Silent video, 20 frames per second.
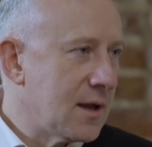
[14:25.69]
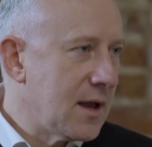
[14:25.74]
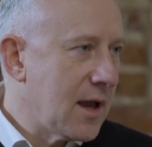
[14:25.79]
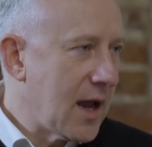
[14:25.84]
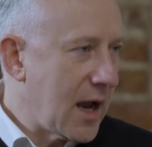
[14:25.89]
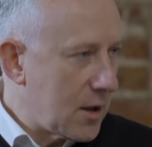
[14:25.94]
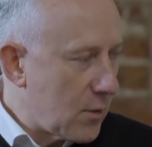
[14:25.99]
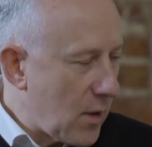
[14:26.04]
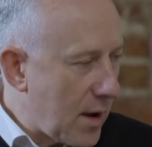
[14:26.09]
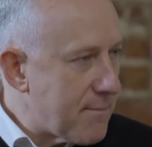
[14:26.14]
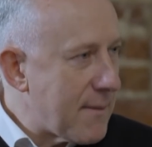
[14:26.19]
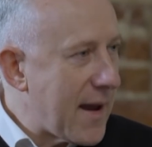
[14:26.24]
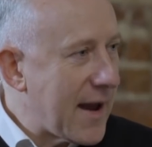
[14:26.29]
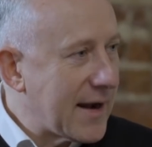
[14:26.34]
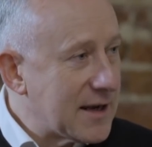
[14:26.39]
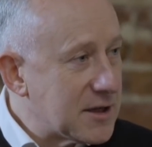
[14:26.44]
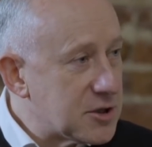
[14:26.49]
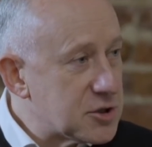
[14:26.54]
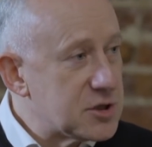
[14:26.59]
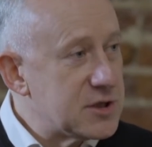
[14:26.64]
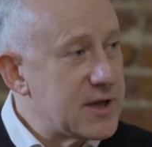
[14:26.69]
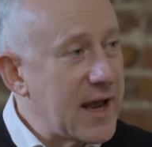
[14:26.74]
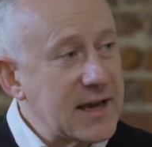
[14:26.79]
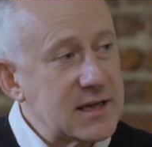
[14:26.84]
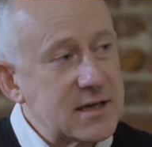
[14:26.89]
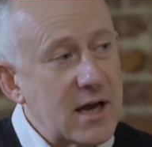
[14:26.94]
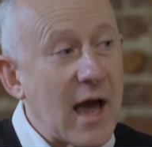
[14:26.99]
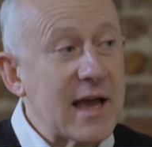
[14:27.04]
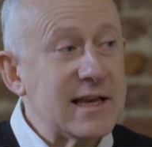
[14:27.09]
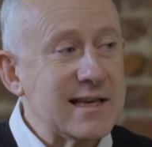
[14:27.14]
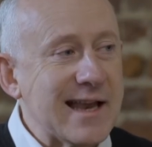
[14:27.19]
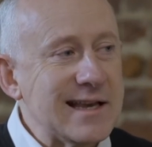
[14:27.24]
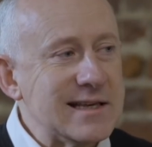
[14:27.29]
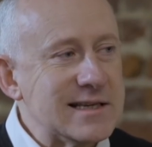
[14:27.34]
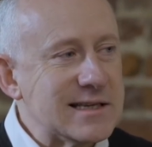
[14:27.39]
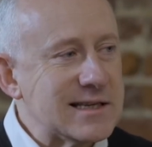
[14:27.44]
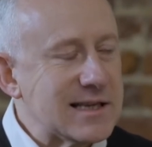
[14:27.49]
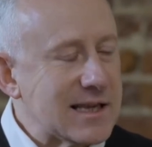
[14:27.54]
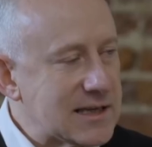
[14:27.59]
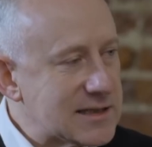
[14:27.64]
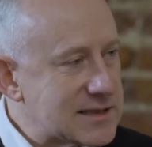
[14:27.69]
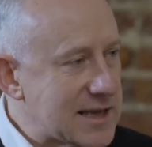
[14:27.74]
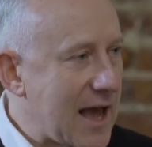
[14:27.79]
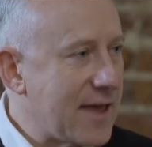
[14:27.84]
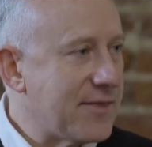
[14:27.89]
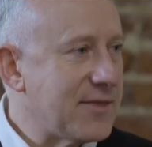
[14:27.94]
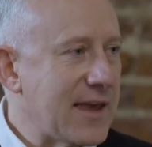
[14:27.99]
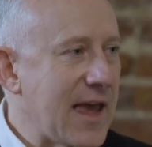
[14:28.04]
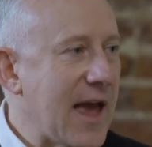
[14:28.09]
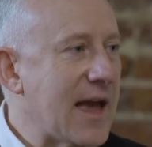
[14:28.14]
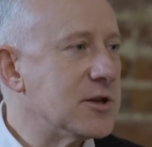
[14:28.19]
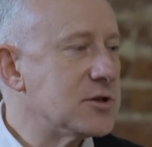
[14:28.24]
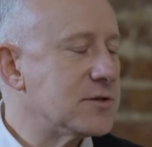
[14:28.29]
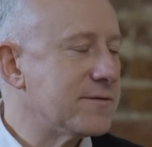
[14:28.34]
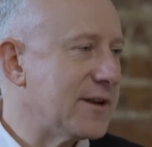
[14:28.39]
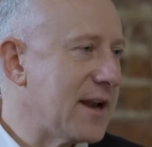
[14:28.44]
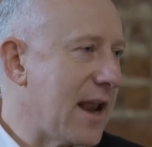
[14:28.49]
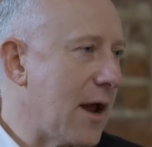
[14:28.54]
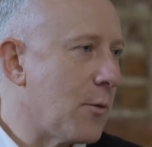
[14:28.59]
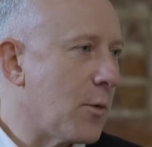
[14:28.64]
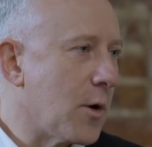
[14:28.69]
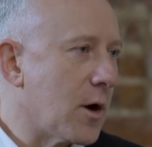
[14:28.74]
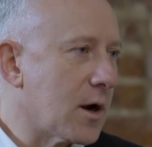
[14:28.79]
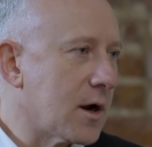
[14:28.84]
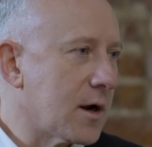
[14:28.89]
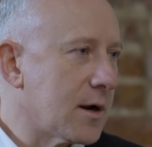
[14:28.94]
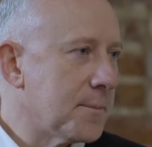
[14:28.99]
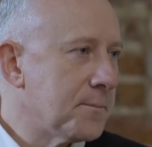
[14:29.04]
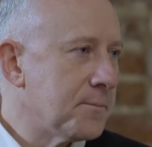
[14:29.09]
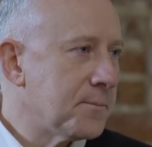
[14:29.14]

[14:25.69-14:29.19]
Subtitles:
How do I manage data identities at the edge of a network?